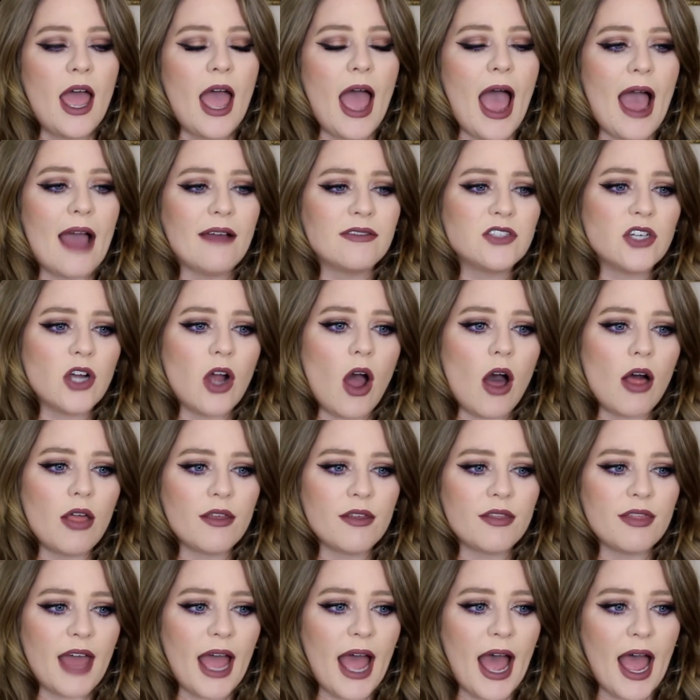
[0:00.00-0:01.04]
after all
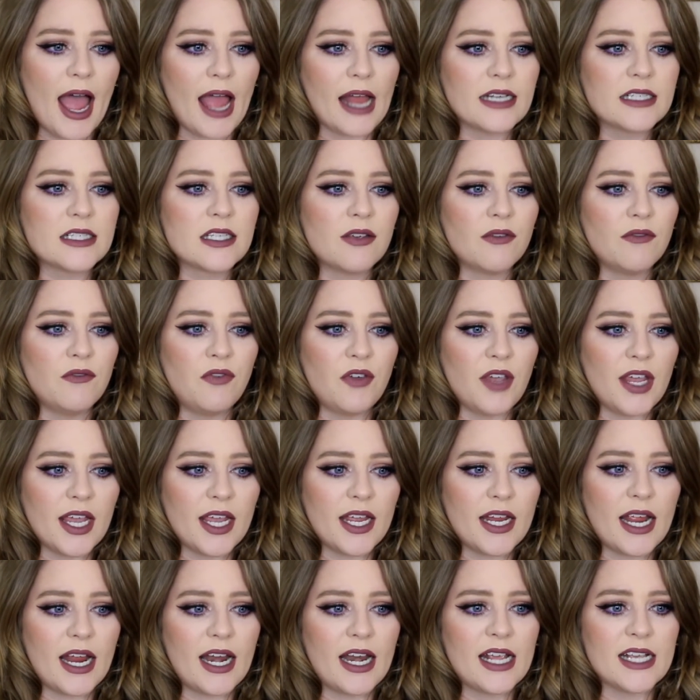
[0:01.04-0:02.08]
of that
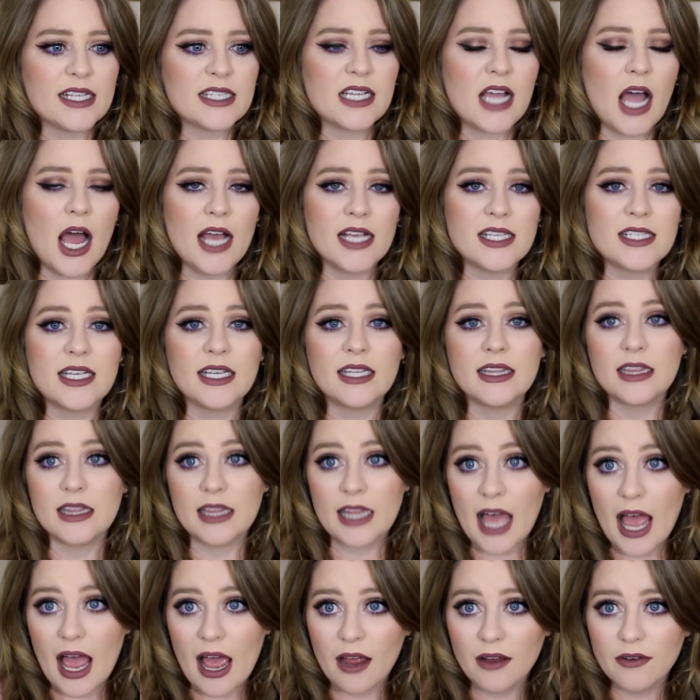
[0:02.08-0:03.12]
Viet and his cousin
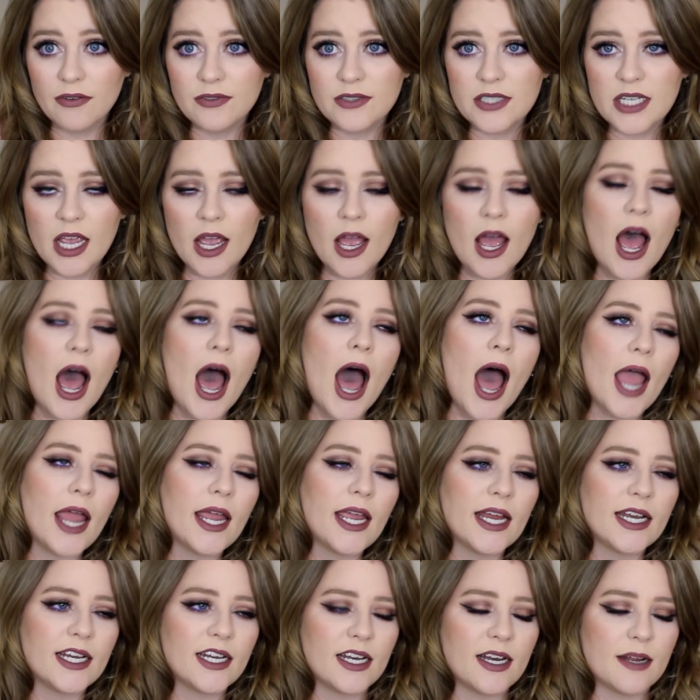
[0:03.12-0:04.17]
left I
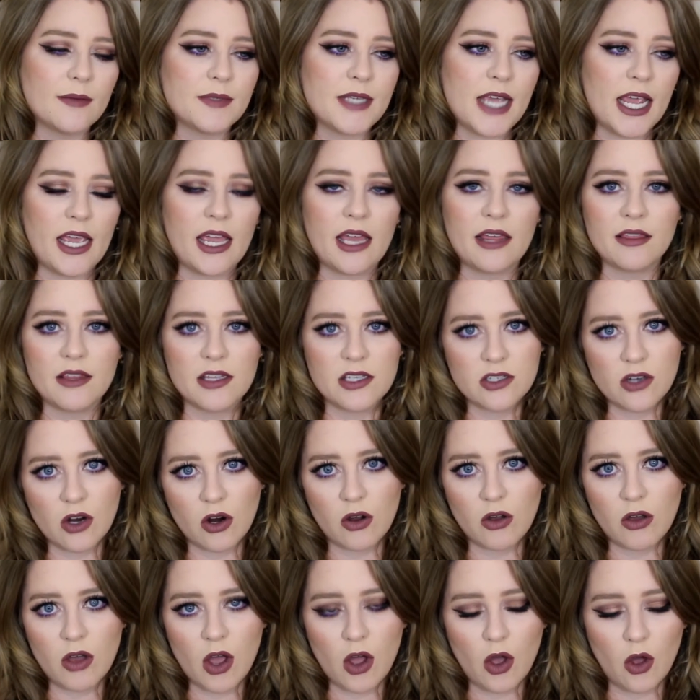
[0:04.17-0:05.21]
ended up taking this
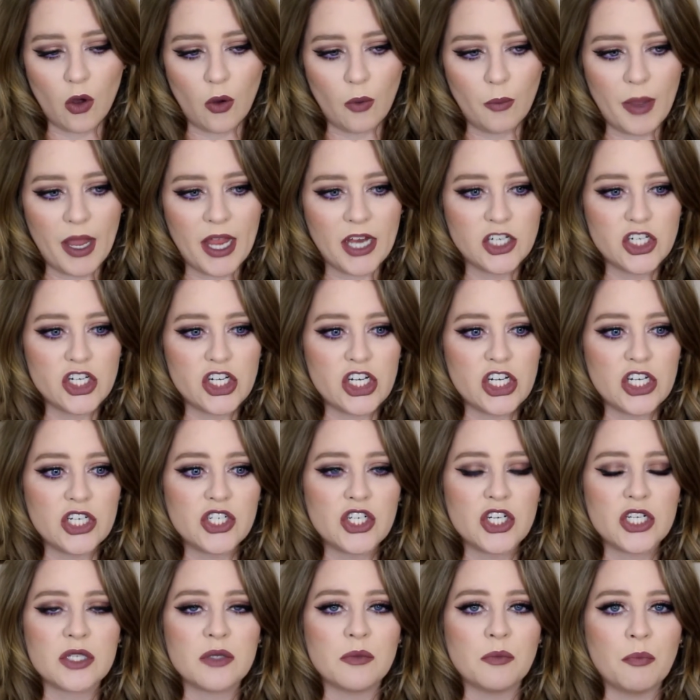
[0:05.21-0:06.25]
girl home and she's
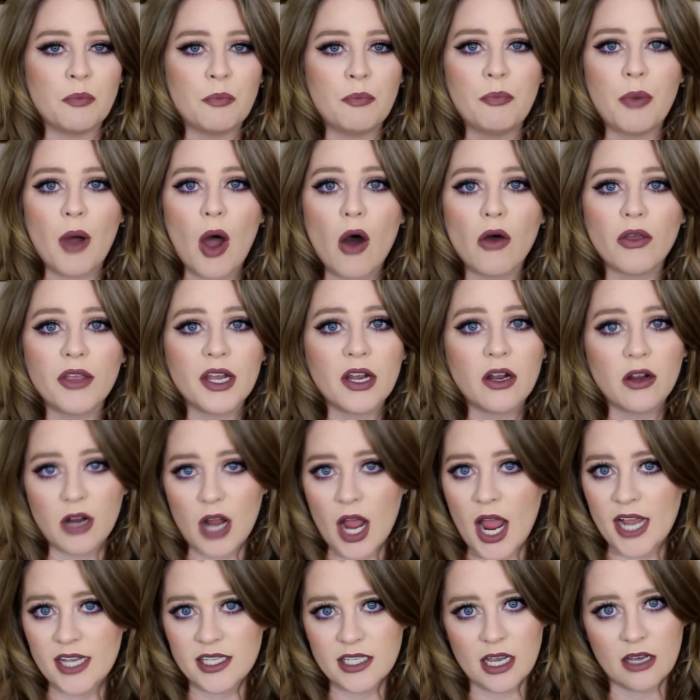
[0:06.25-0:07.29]
just bawling her
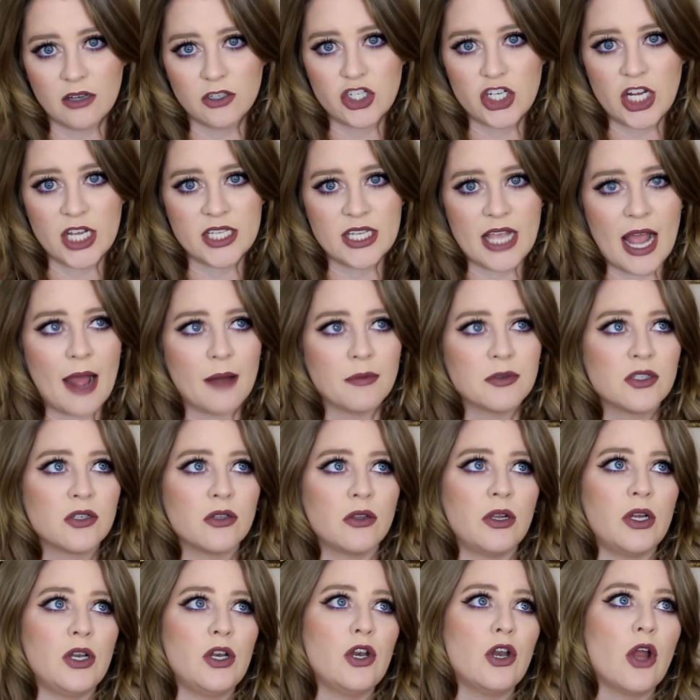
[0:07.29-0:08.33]
eyes out she has
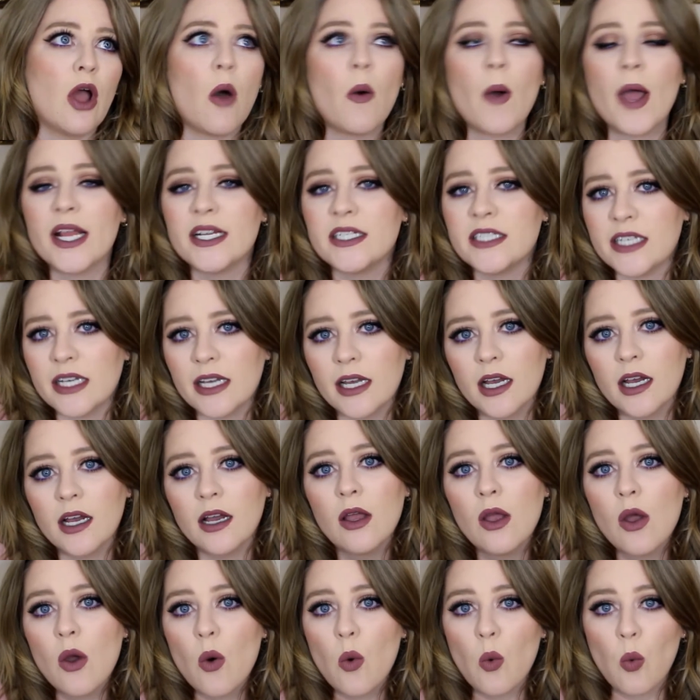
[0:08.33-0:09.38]
absolutely no idea
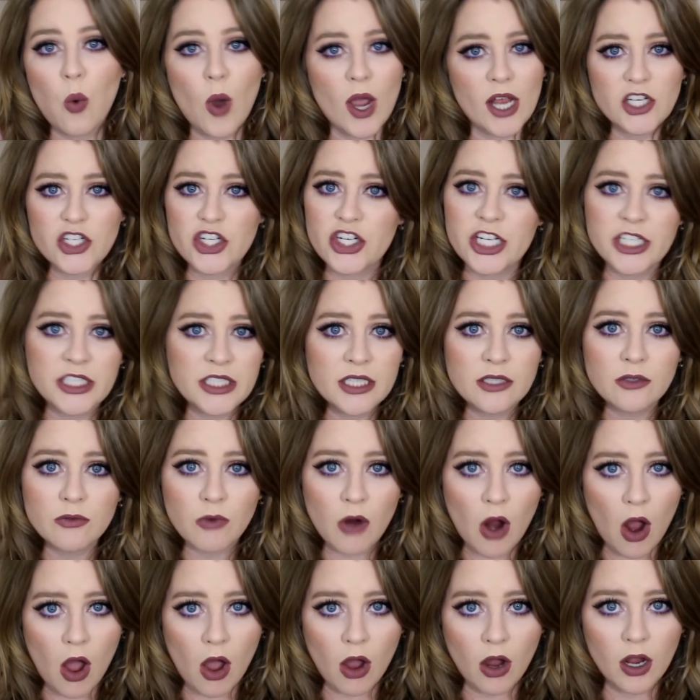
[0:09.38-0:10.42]
what she did
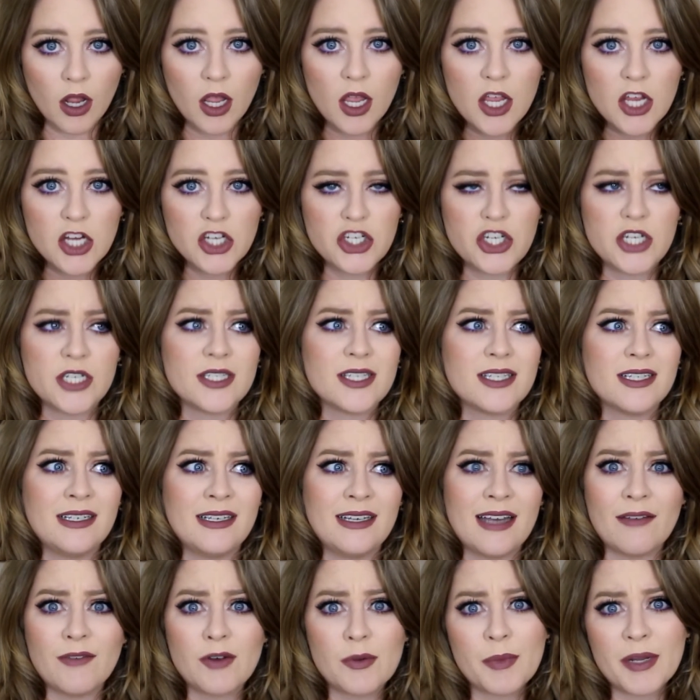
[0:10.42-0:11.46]
wrong she's
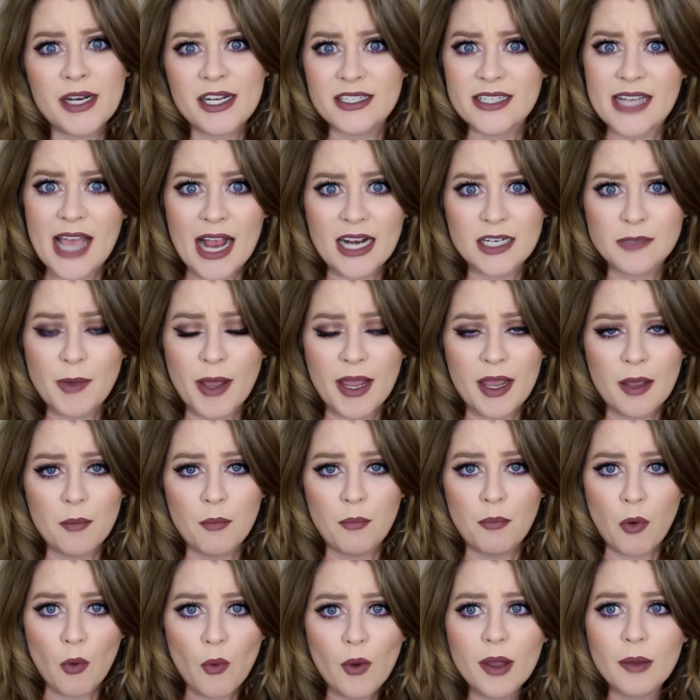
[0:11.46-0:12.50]
never been attacked by a
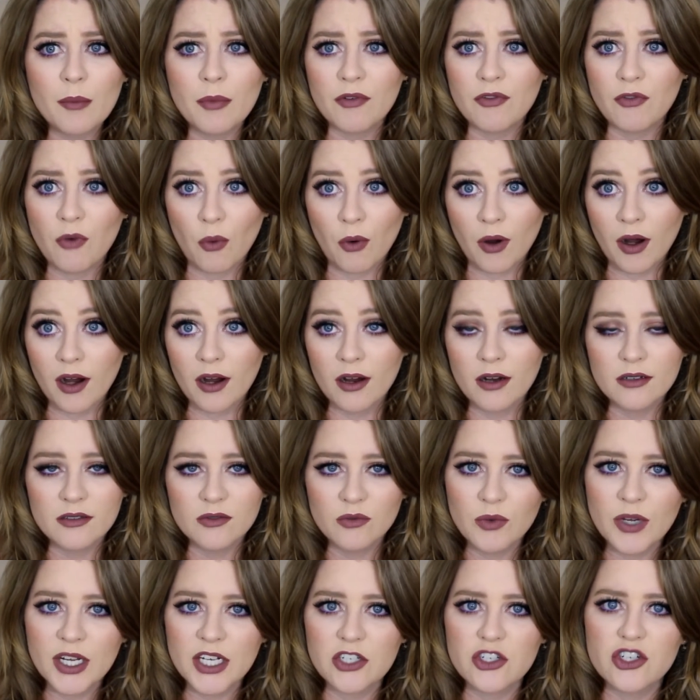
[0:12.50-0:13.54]
boy before
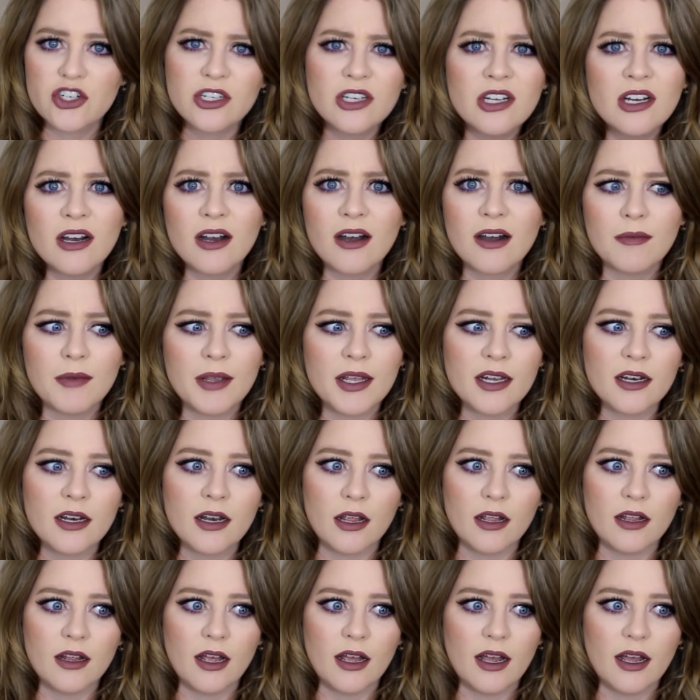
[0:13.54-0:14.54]
which you know what I mean